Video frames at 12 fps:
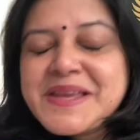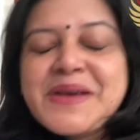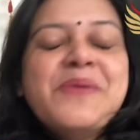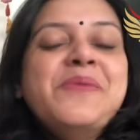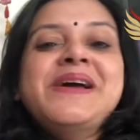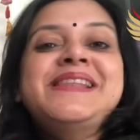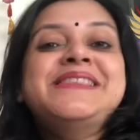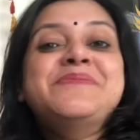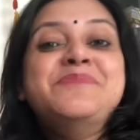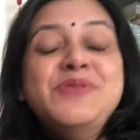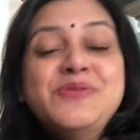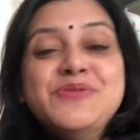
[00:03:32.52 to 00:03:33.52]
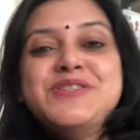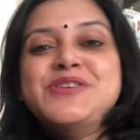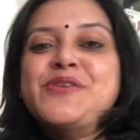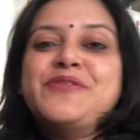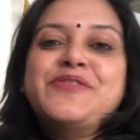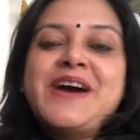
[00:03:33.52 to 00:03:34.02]
Well, the beauty
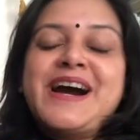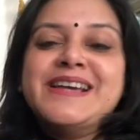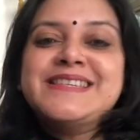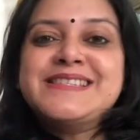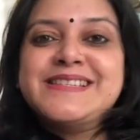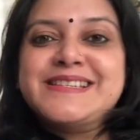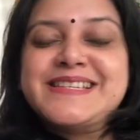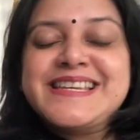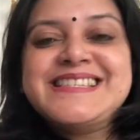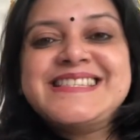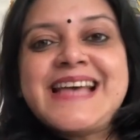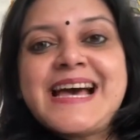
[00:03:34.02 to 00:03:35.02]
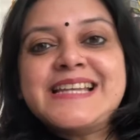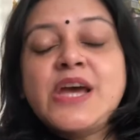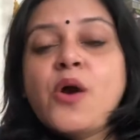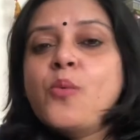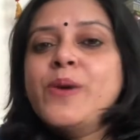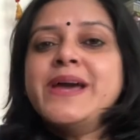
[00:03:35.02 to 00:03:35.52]
of Iceland is that
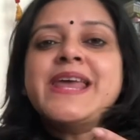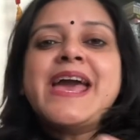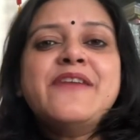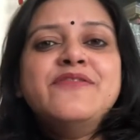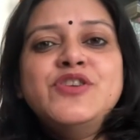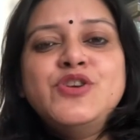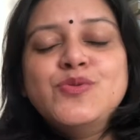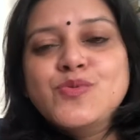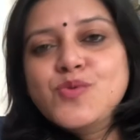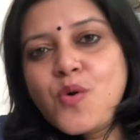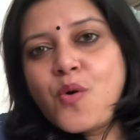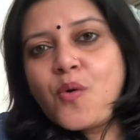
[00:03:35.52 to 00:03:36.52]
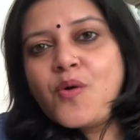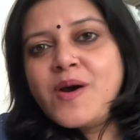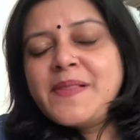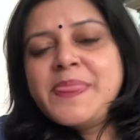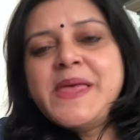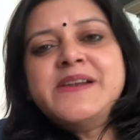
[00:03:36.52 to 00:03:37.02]
wherever you go,
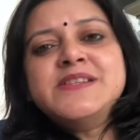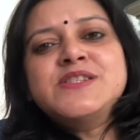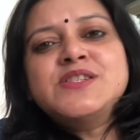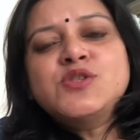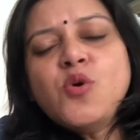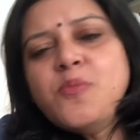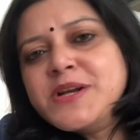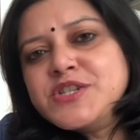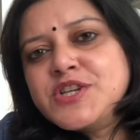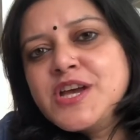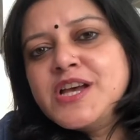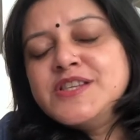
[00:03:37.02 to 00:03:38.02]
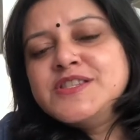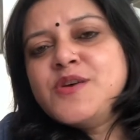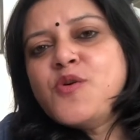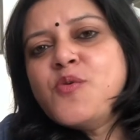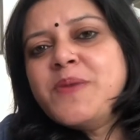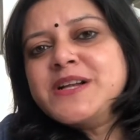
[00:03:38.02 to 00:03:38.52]
there is so much
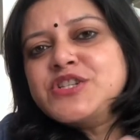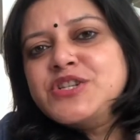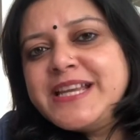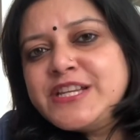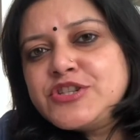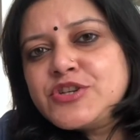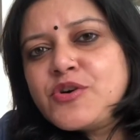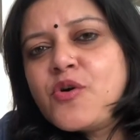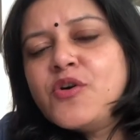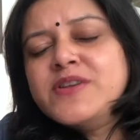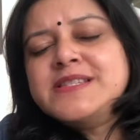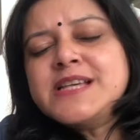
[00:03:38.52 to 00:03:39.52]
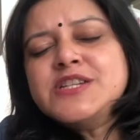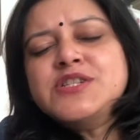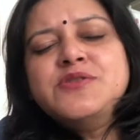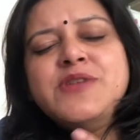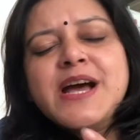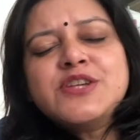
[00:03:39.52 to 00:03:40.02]
nature or such
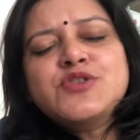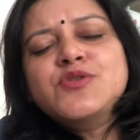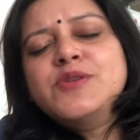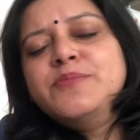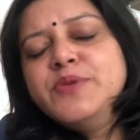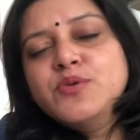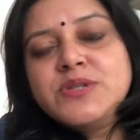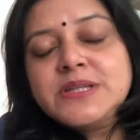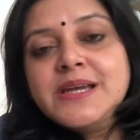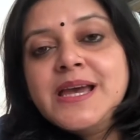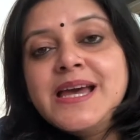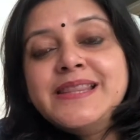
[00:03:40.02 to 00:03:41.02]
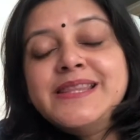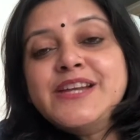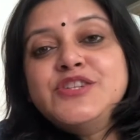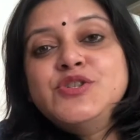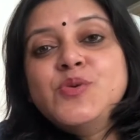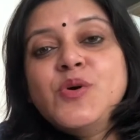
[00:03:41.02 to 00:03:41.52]
natural beauty
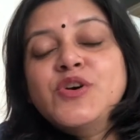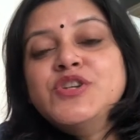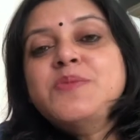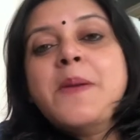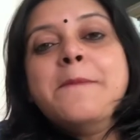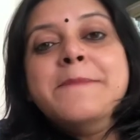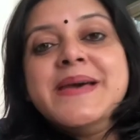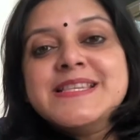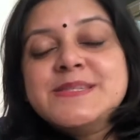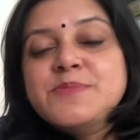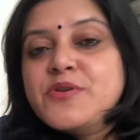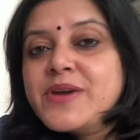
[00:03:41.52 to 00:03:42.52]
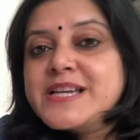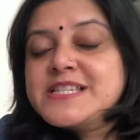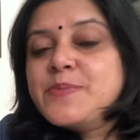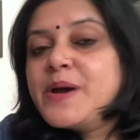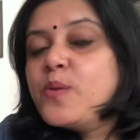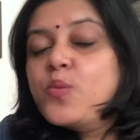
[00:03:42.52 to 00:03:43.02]
that you are going to be mesmerized
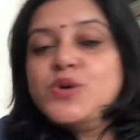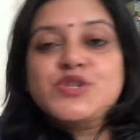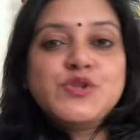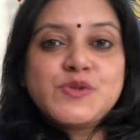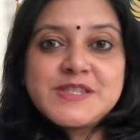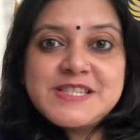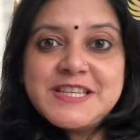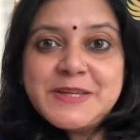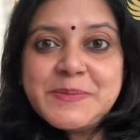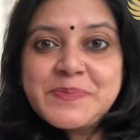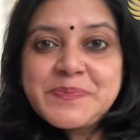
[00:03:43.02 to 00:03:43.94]
by what you see.